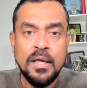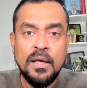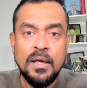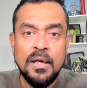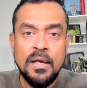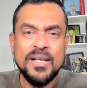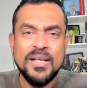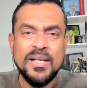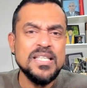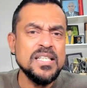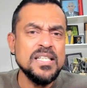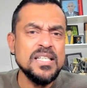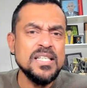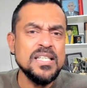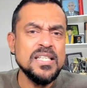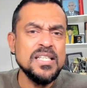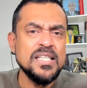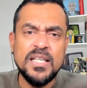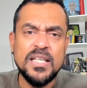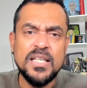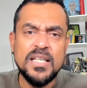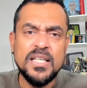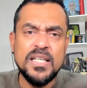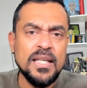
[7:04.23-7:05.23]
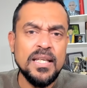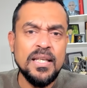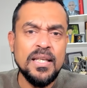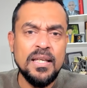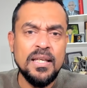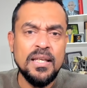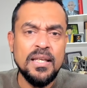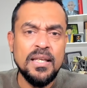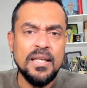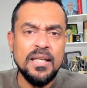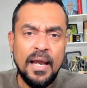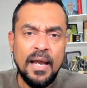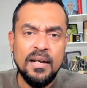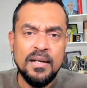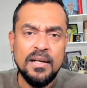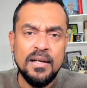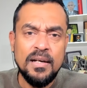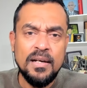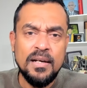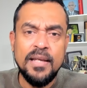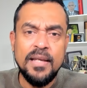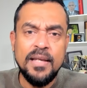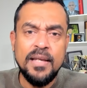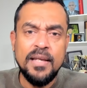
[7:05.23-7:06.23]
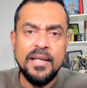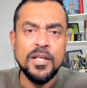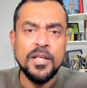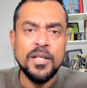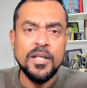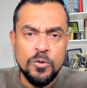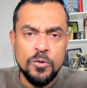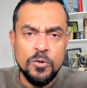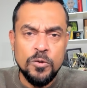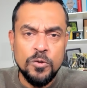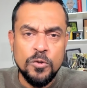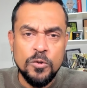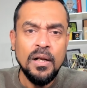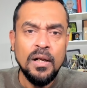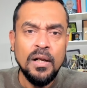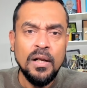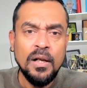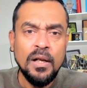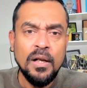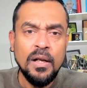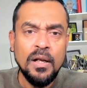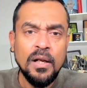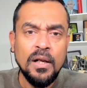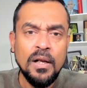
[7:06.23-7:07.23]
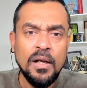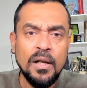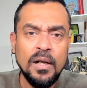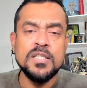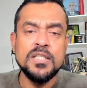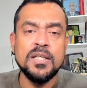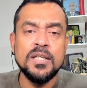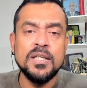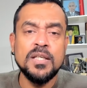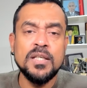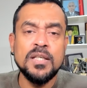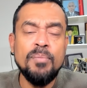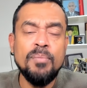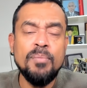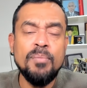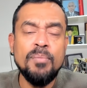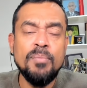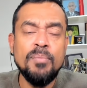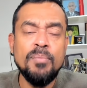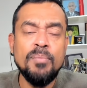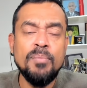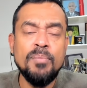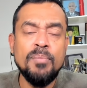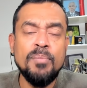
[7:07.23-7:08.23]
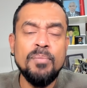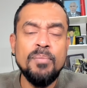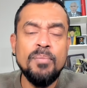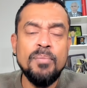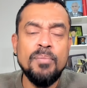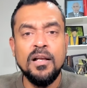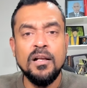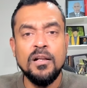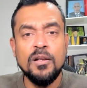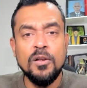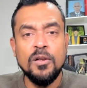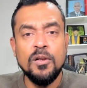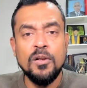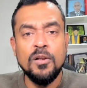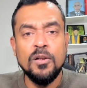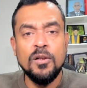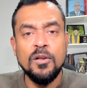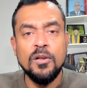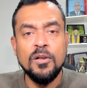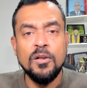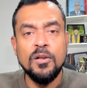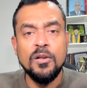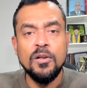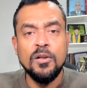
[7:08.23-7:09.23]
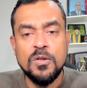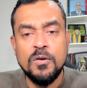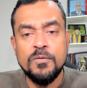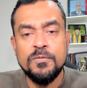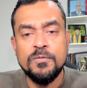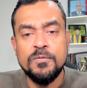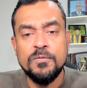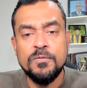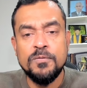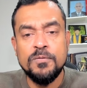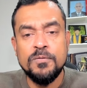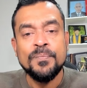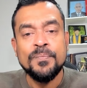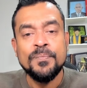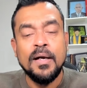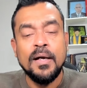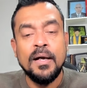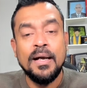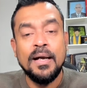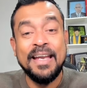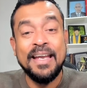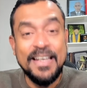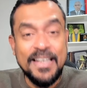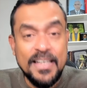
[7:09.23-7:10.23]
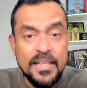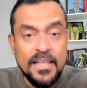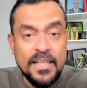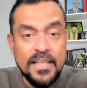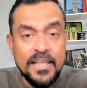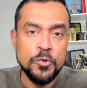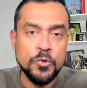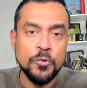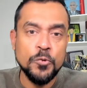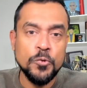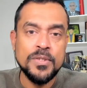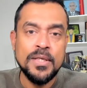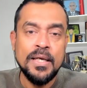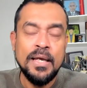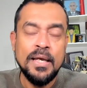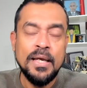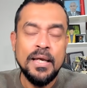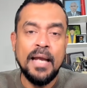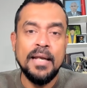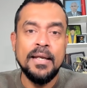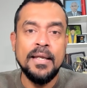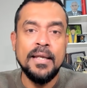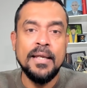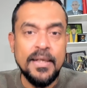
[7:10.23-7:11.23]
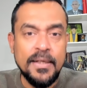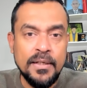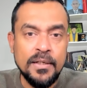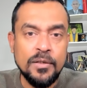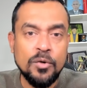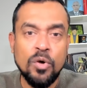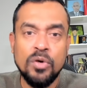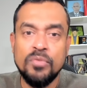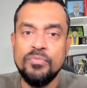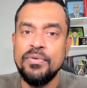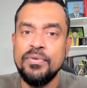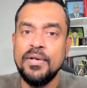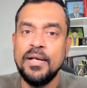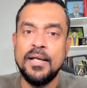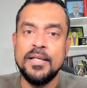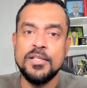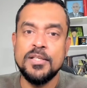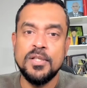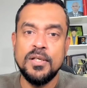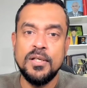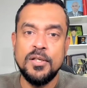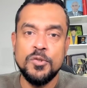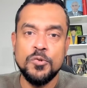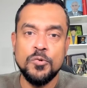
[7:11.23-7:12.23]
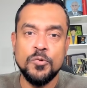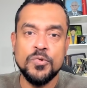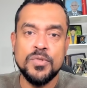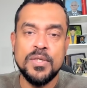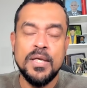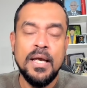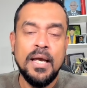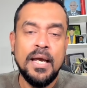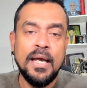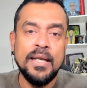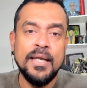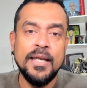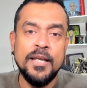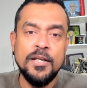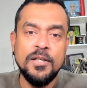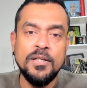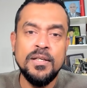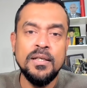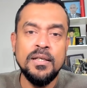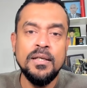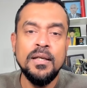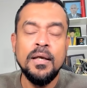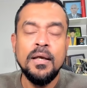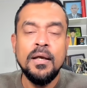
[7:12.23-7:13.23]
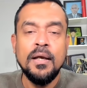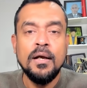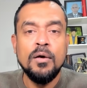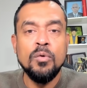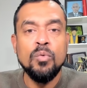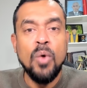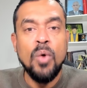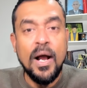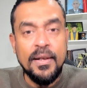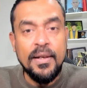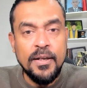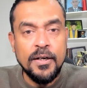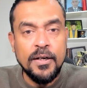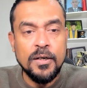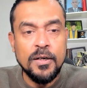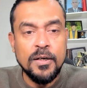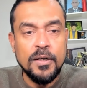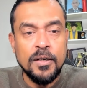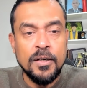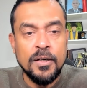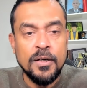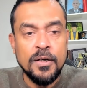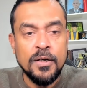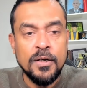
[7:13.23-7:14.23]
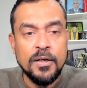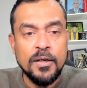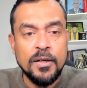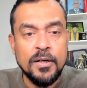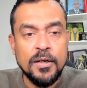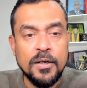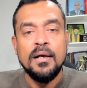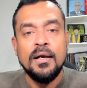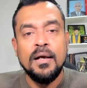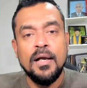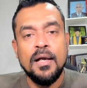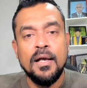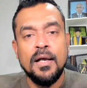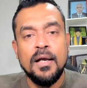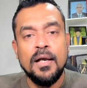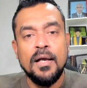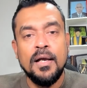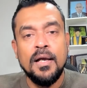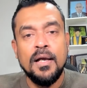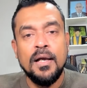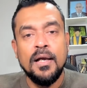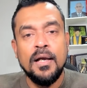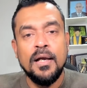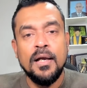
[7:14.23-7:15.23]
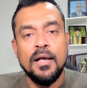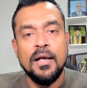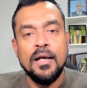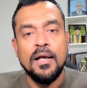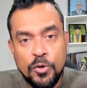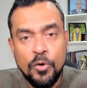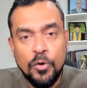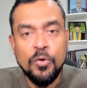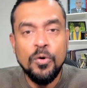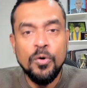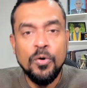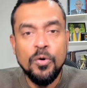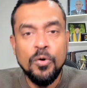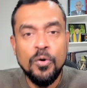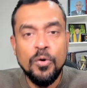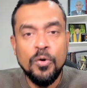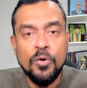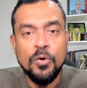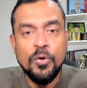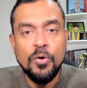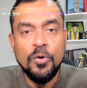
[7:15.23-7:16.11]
because it's a very tiny and lightweight tool. So it is capable of revealing lots and lots of hidden issues and hidden configuration issues and hidden vulnerabilities if you know how to